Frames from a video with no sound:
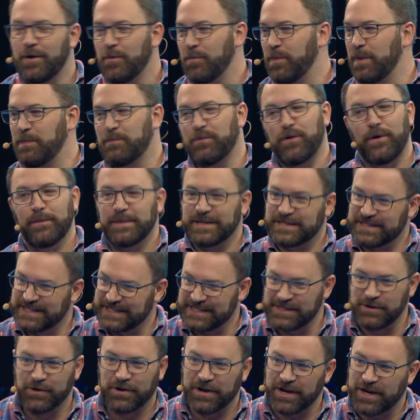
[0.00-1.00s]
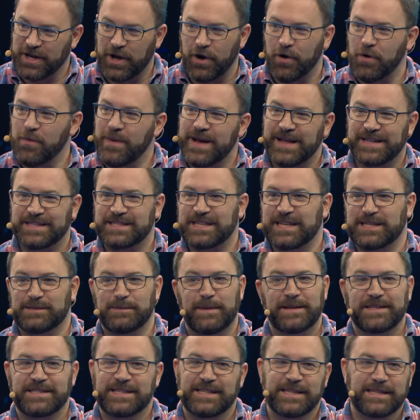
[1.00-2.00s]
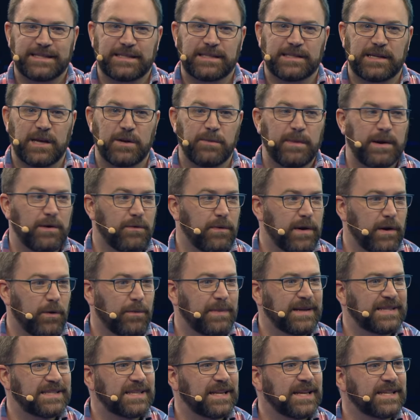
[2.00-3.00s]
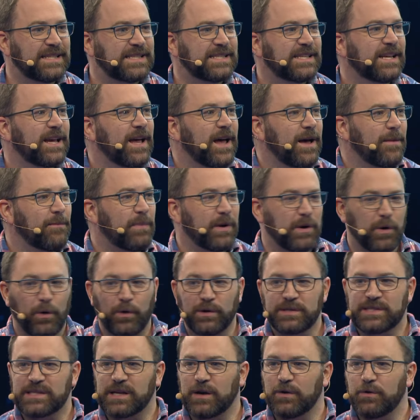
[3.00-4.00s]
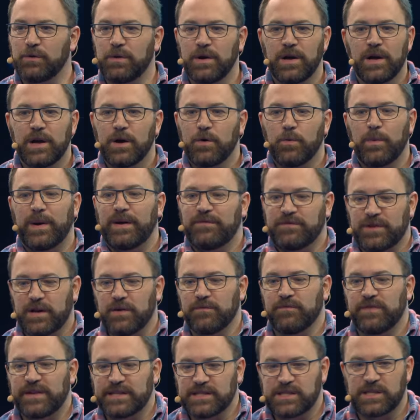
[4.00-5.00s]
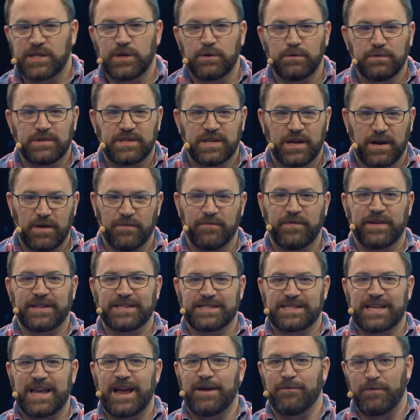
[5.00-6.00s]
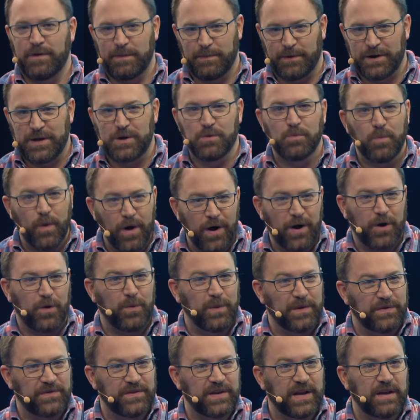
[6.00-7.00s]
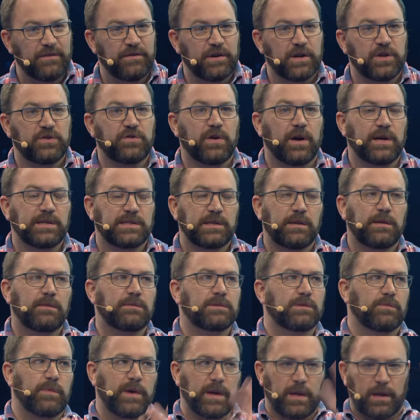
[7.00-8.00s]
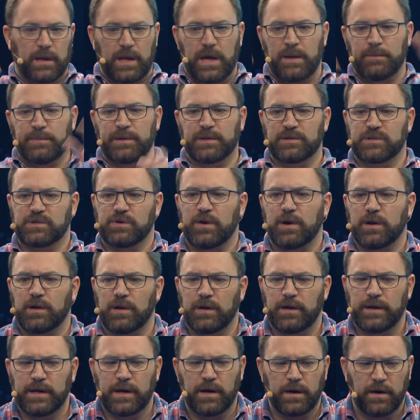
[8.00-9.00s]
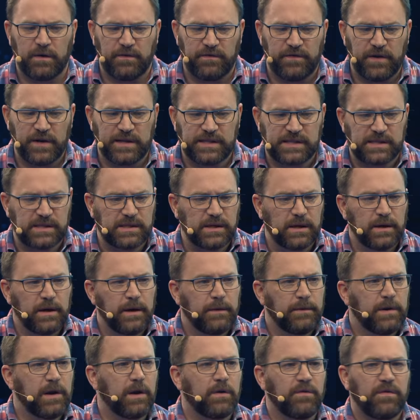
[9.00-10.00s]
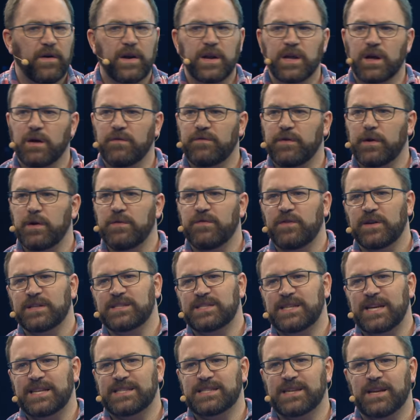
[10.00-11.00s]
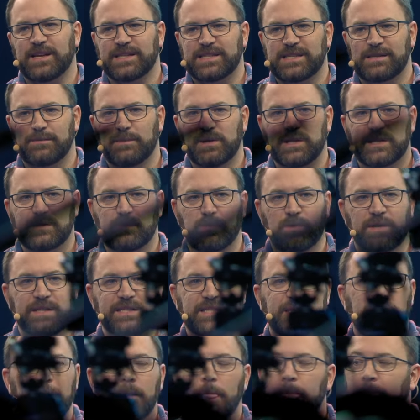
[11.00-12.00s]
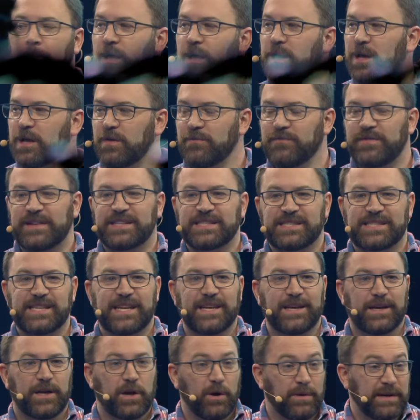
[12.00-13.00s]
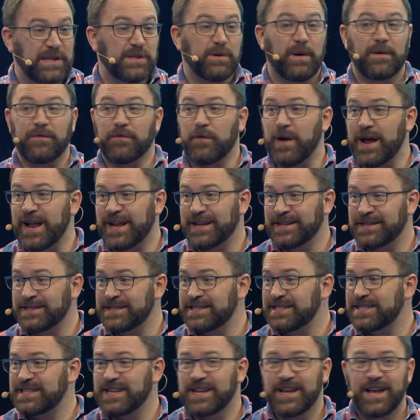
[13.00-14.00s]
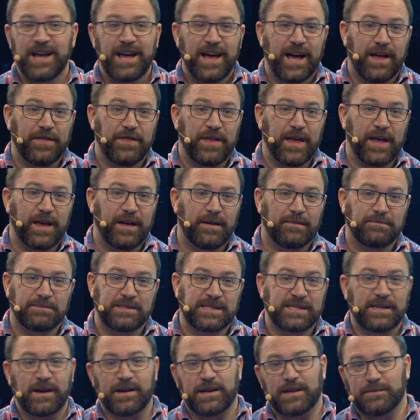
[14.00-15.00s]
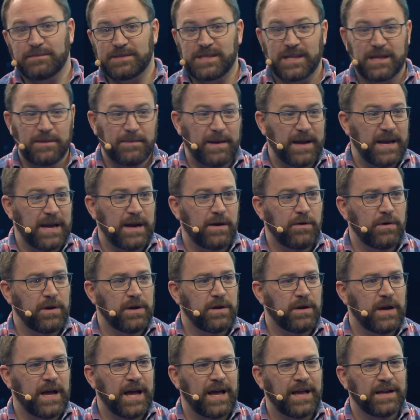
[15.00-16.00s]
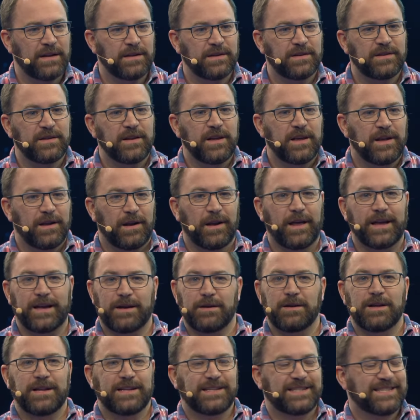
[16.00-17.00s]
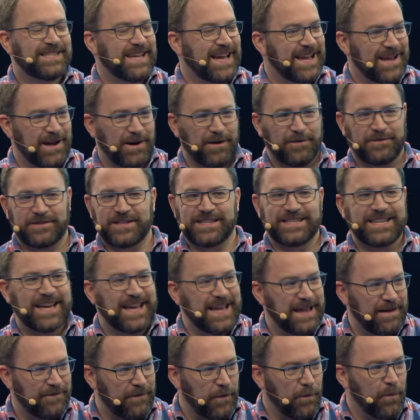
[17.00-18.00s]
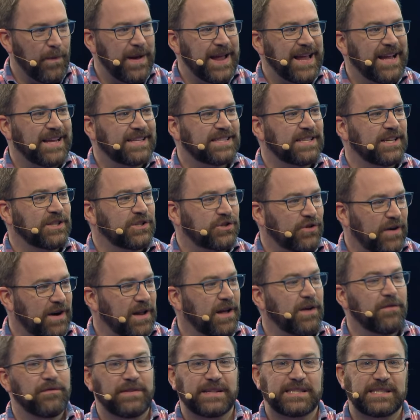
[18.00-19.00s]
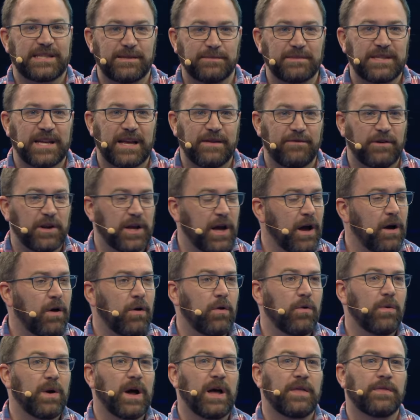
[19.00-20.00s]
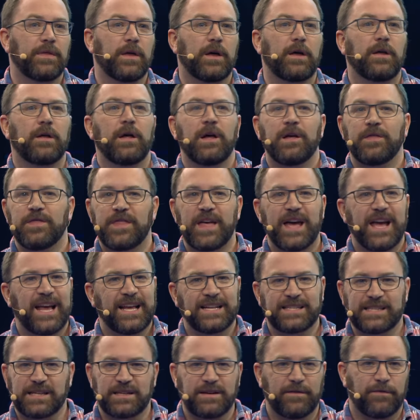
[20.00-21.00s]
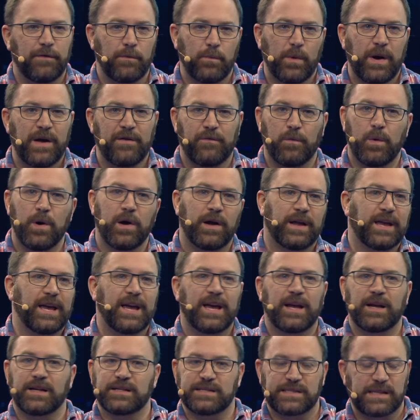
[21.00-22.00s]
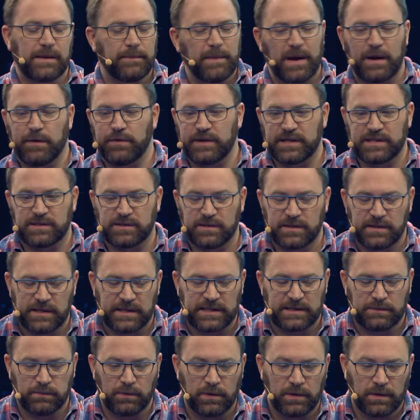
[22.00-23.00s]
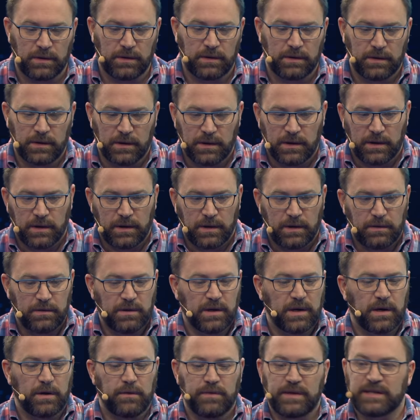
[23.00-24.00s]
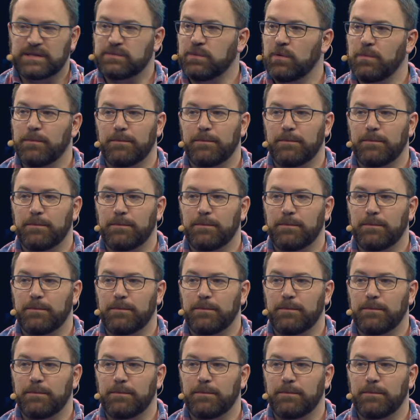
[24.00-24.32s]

We promise it's not going to go away in six months and this is going to be a real business. But also, we have to convince you to convince everybody you work with to give it a try. So that was a real uphill struggle. And then our first, you know, finding our very first test customers was convincing, going to our friends at their startups in the Bay Area and like day after day for weeks and trying to convince them to give it a go and that there is a different way of working and somehow this, this will, you know, this will